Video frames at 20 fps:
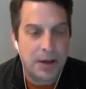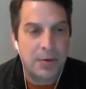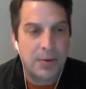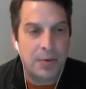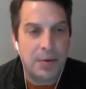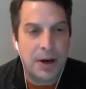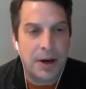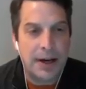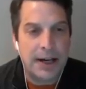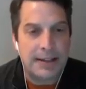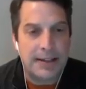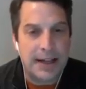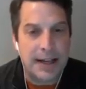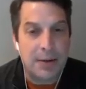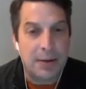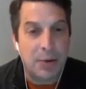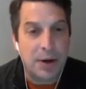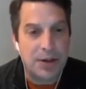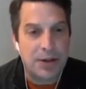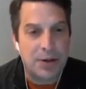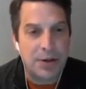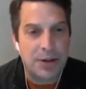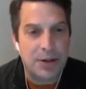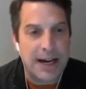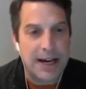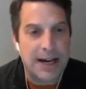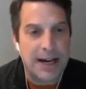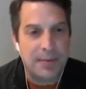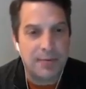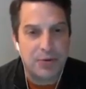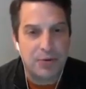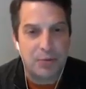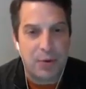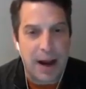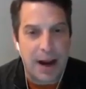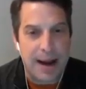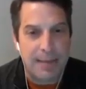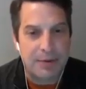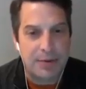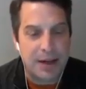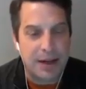Right. And what, so that comes wrapped